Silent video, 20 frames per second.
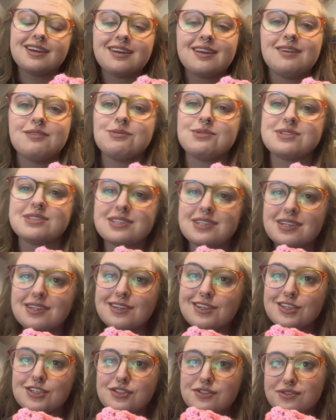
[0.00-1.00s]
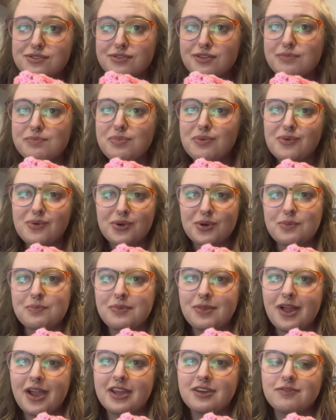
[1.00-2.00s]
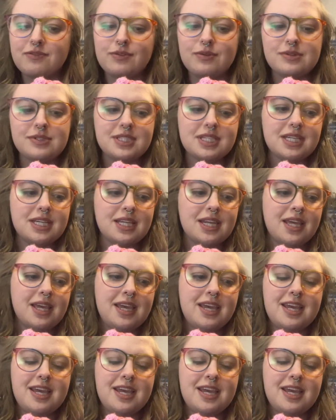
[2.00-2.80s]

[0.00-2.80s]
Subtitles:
I wasn't gonna do the border blindfolded,